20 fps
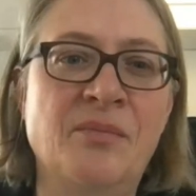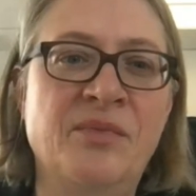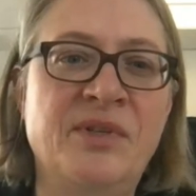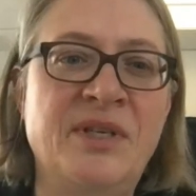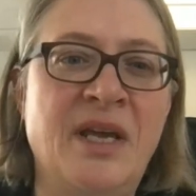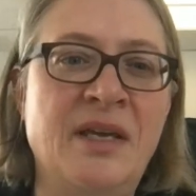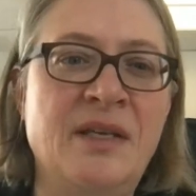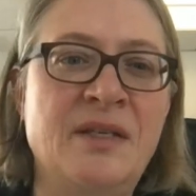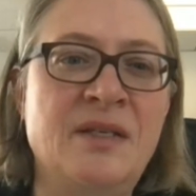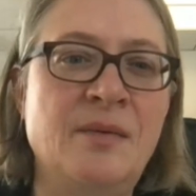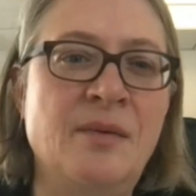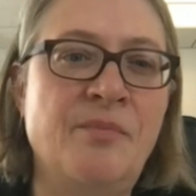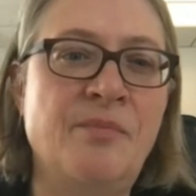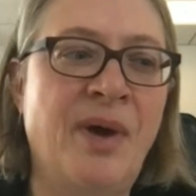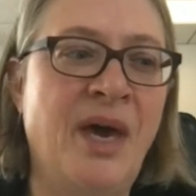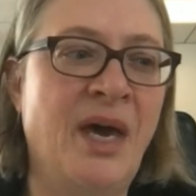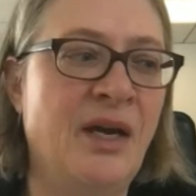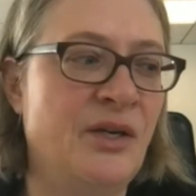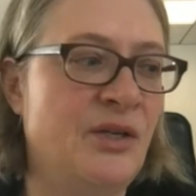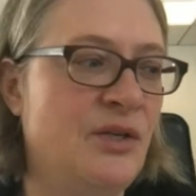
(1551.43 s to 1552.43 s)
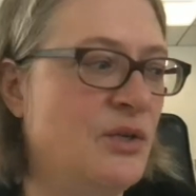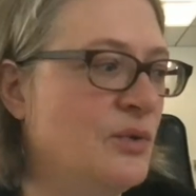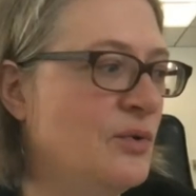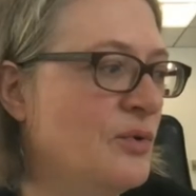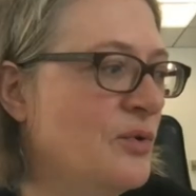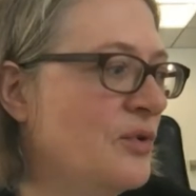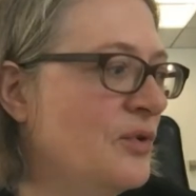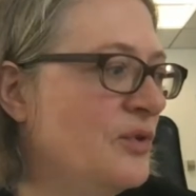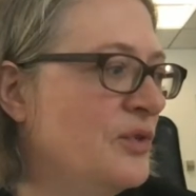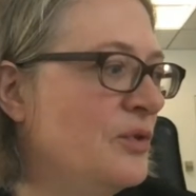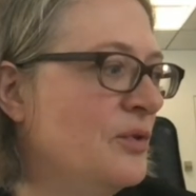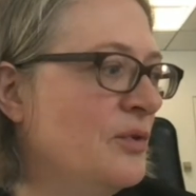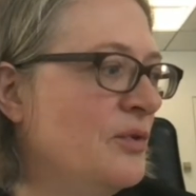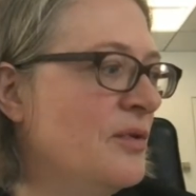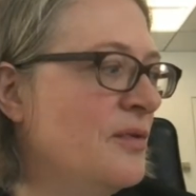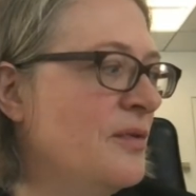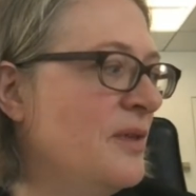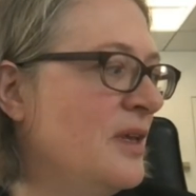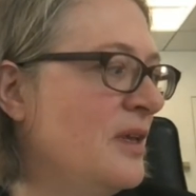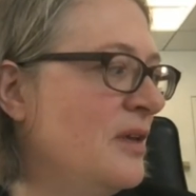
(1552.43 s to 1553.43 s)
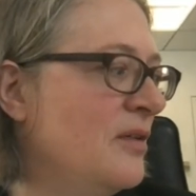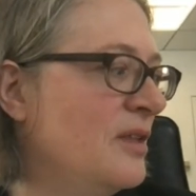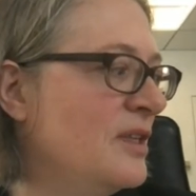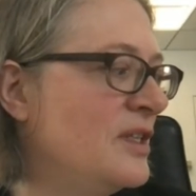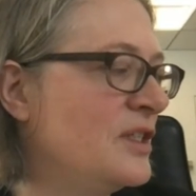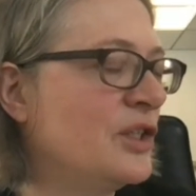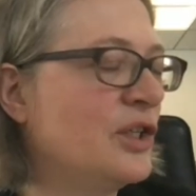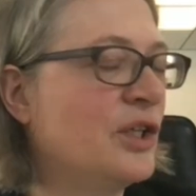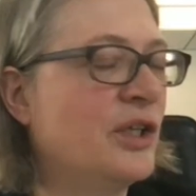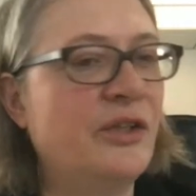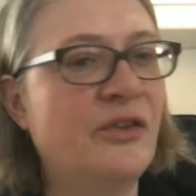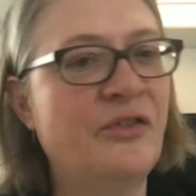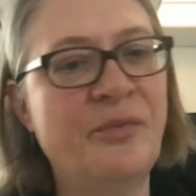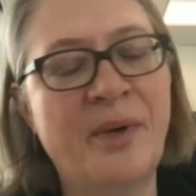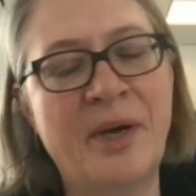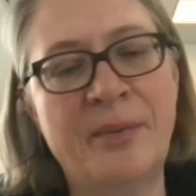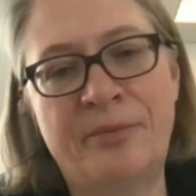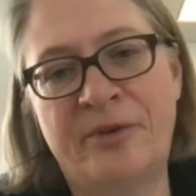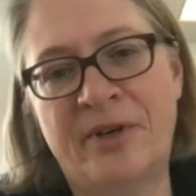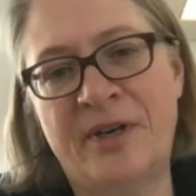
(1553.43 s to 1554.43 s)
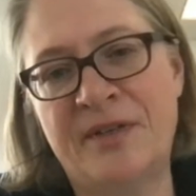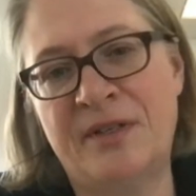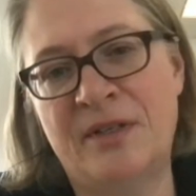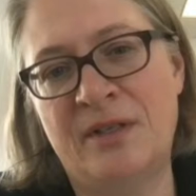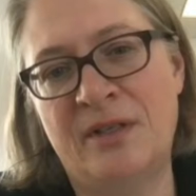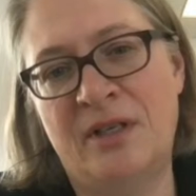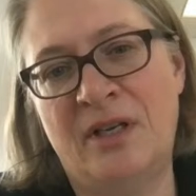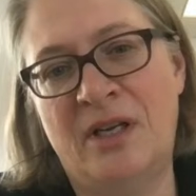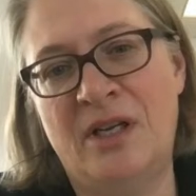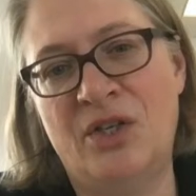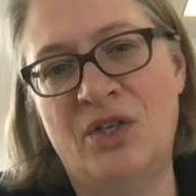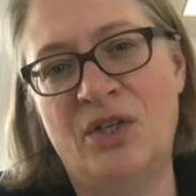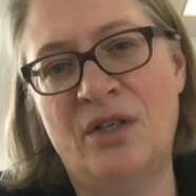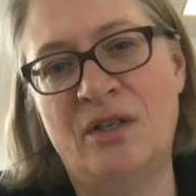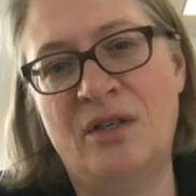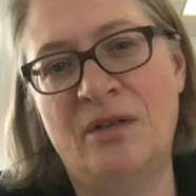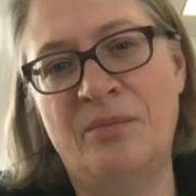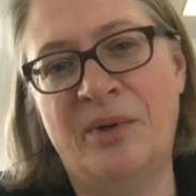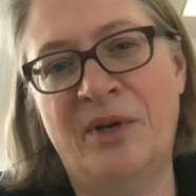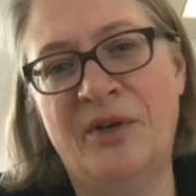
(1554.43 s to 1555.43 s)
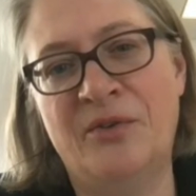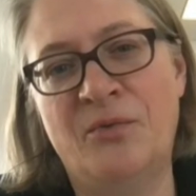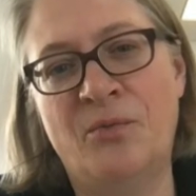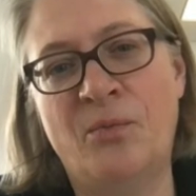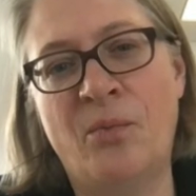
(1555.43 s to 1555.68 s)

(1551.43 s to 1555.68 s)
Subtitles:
takes me back to the start of my presentation about